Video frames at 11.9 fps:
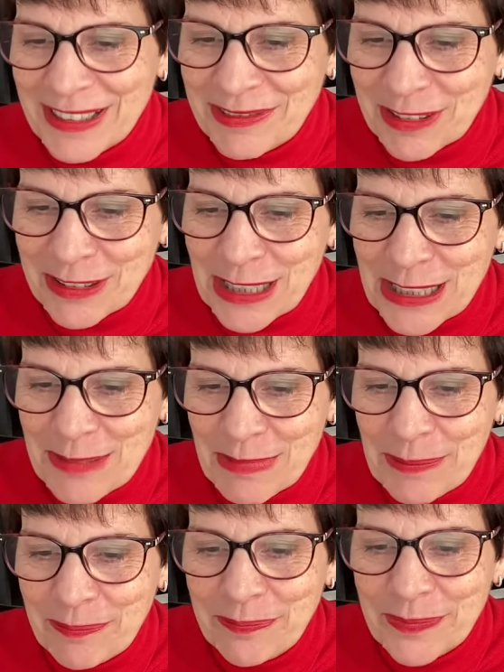for thanking
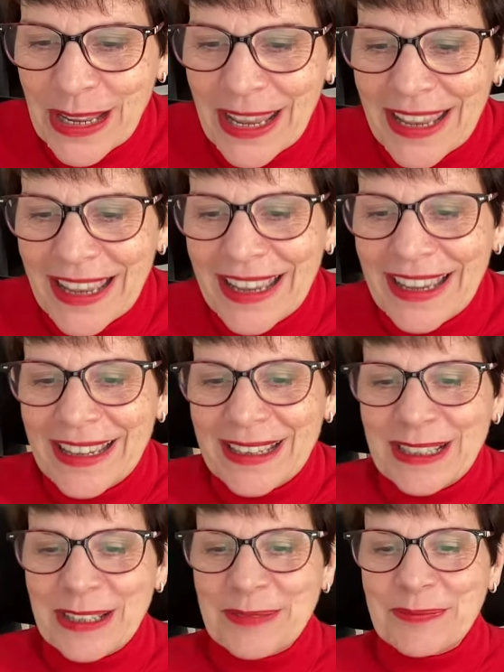me.
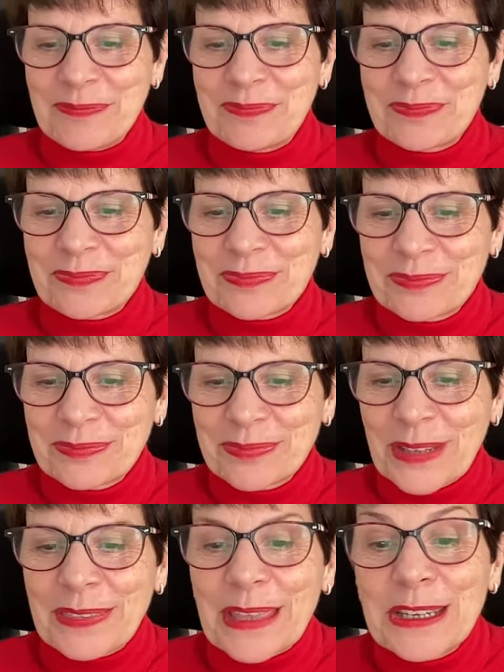Um,
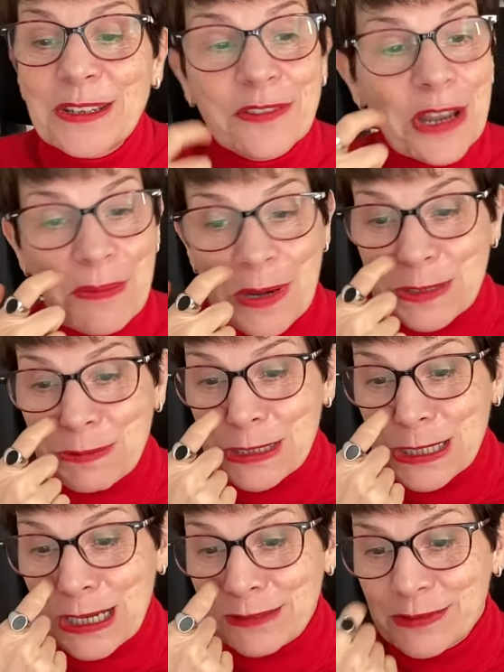thank you very much,
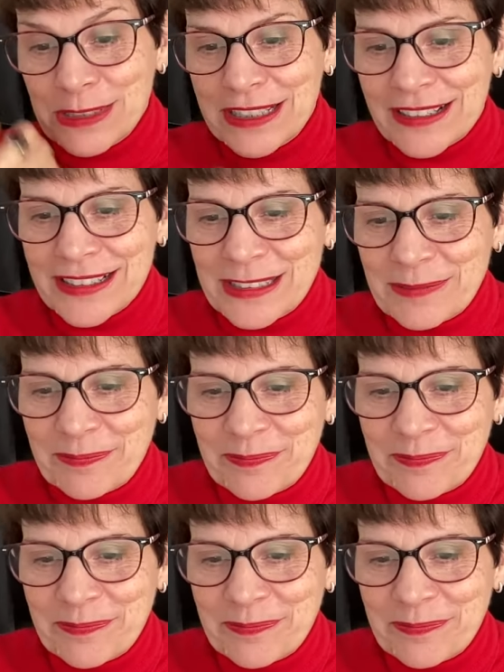Michelle. Really kind.